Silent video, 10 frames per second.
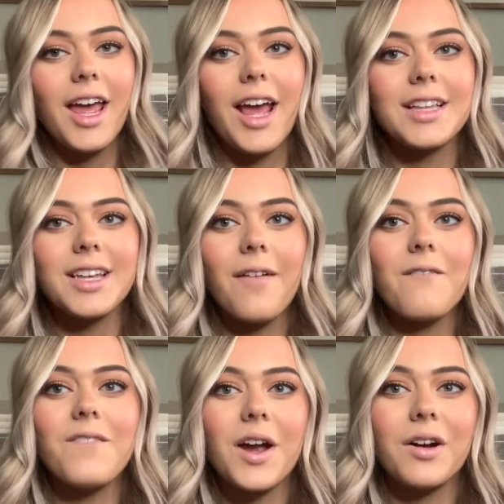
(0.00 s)
it's
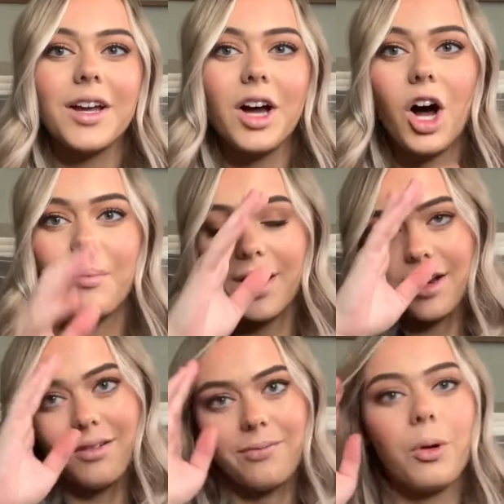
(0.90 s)
very
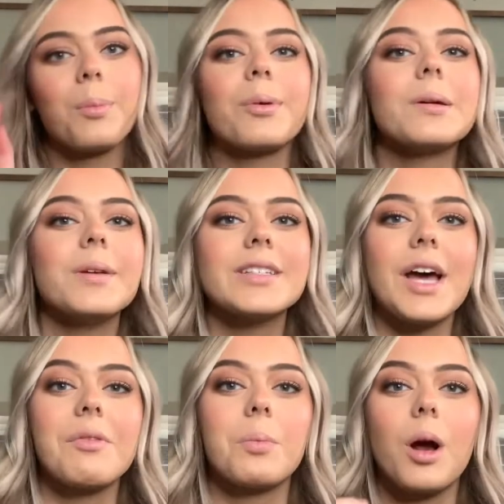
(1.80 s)
common for preemies to
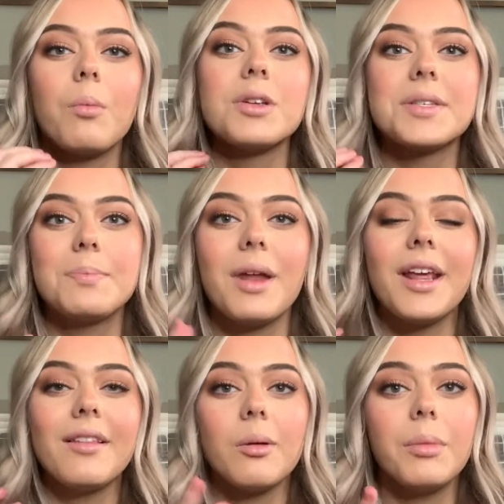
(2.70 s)
have the problem with
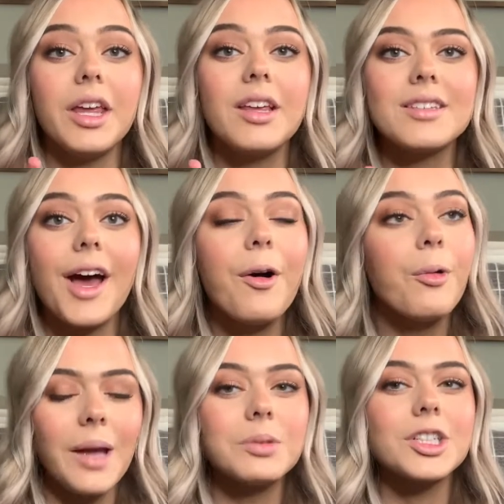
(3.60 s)
spitting their binkies out.
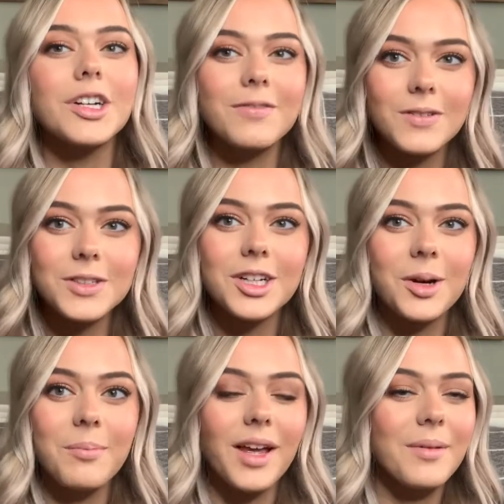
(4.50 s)
I'm sure
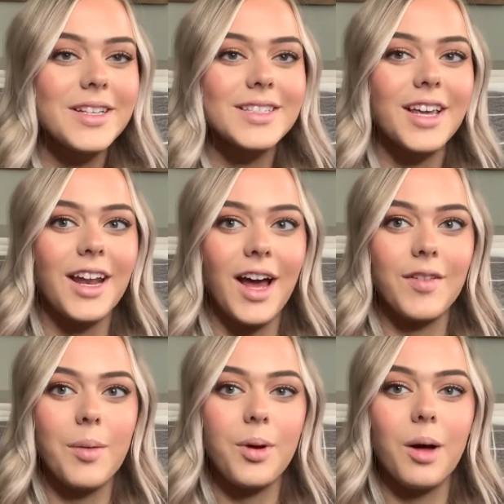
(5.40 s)
full-term babies can have
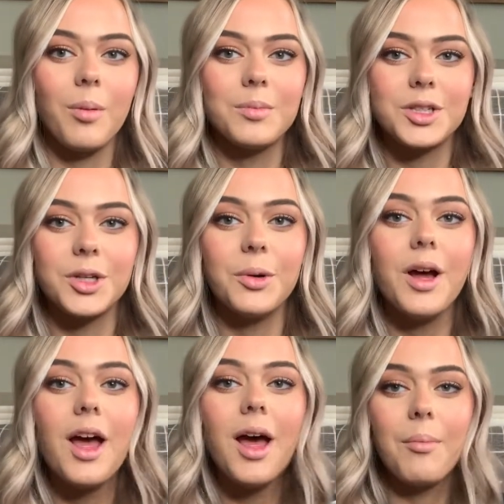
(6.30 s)
that problem too,
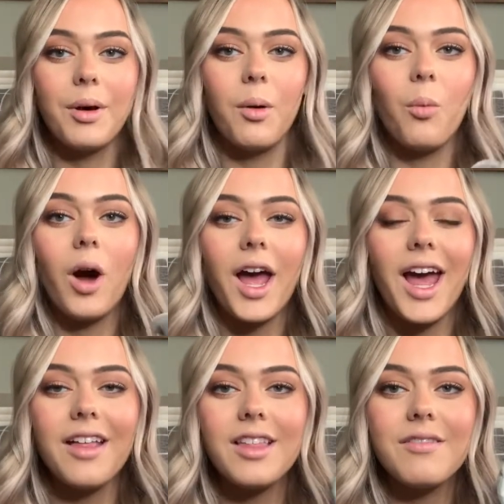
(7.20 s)
but why
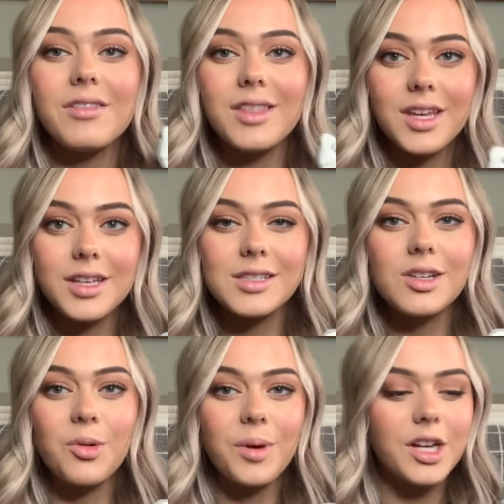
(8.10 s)
I love these
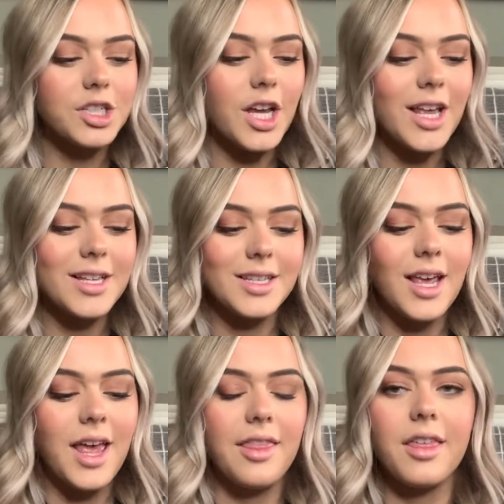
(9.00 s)
so much is
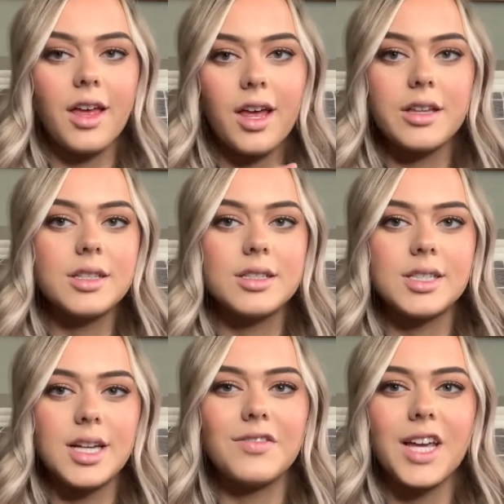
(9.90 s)
the
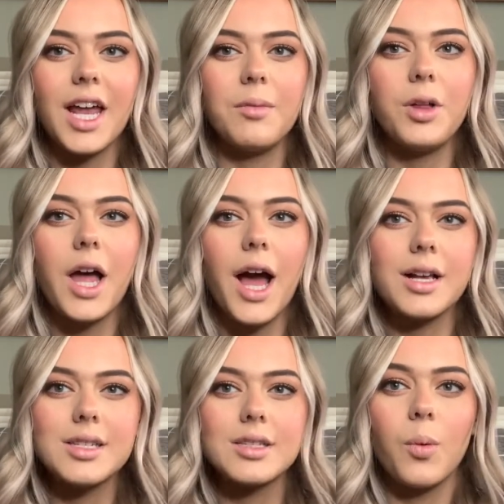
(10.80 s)
stuffed animal
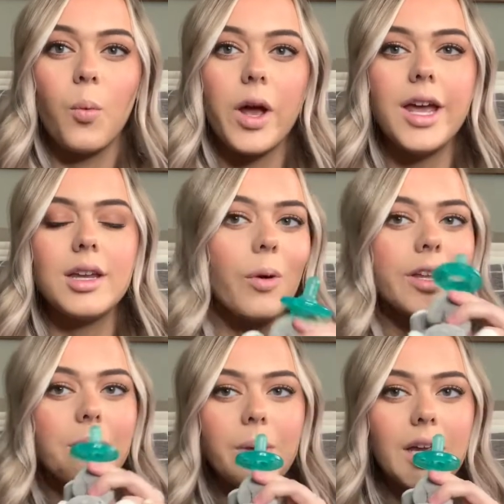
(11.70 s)
acts as a weight. When
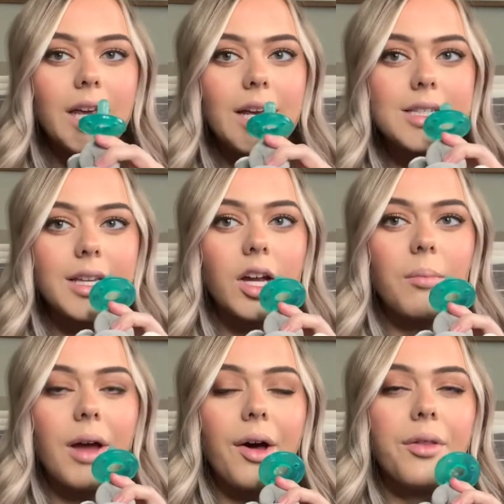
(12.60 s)
the binky is in their
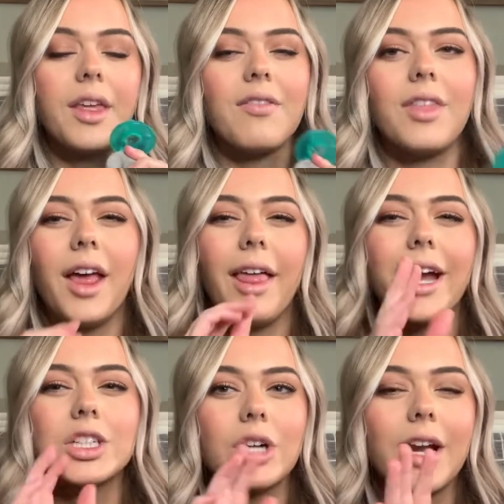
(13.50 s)
mouth, if they
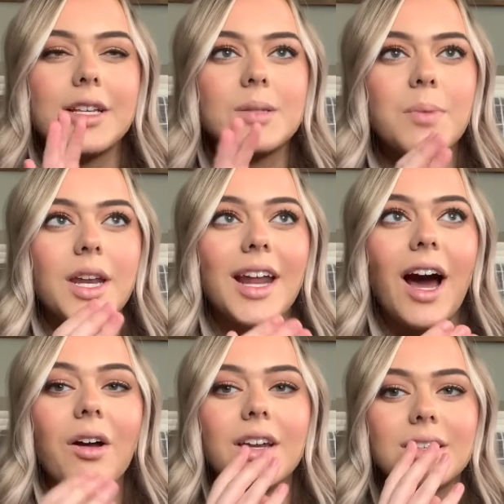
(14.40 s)
like try to spit it
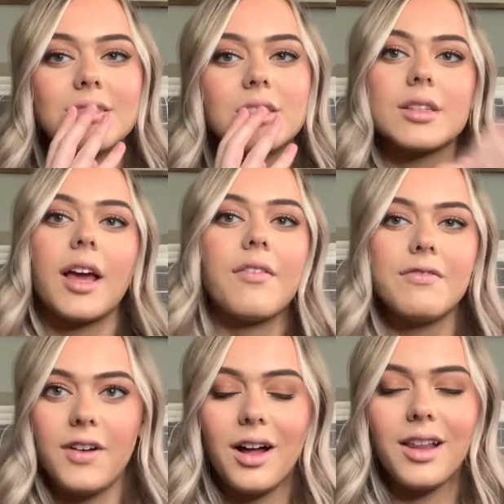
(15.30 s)
out, it doesn't just like
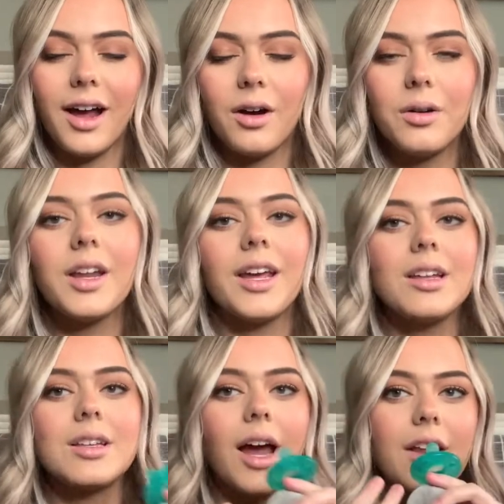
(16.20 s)
fall out. It
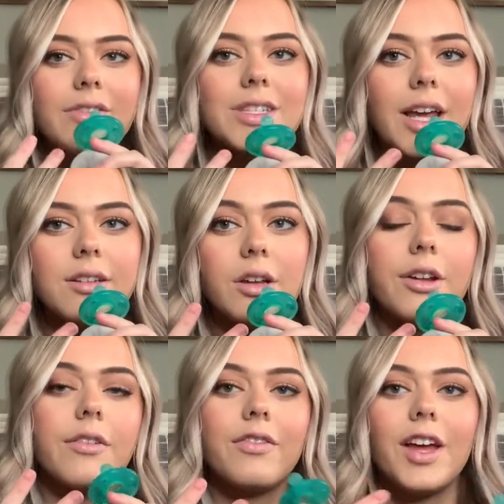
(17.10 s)
kind of stays on
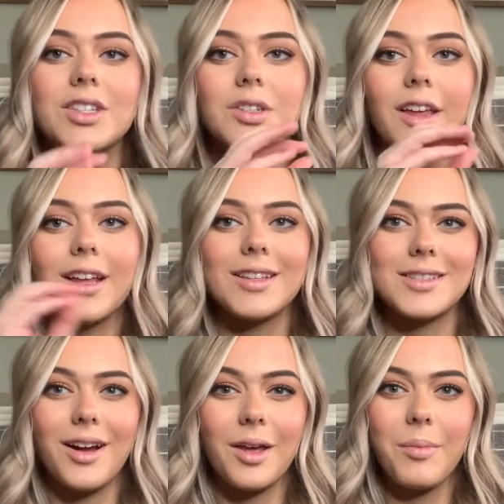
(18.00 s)
their face so they can
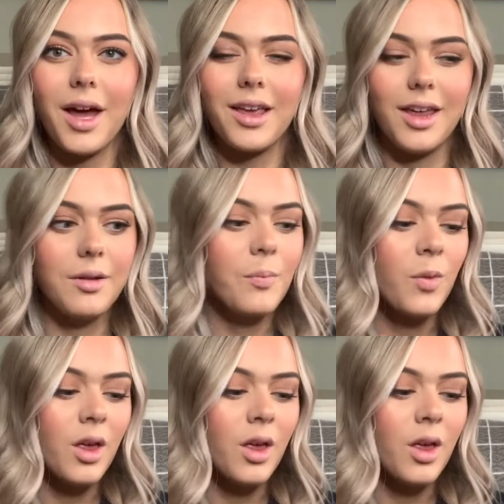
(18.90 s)
suck it back in,